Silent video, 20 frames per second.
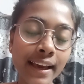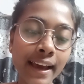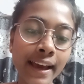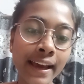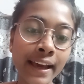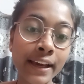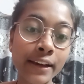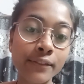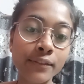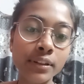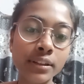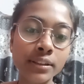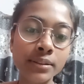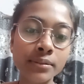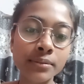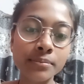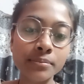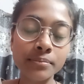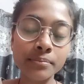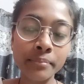I have
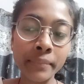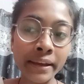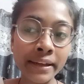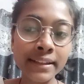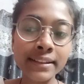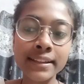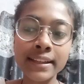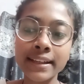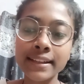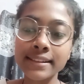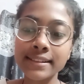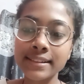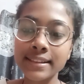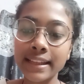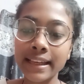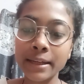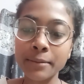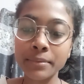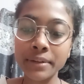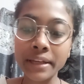learned many things
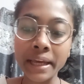like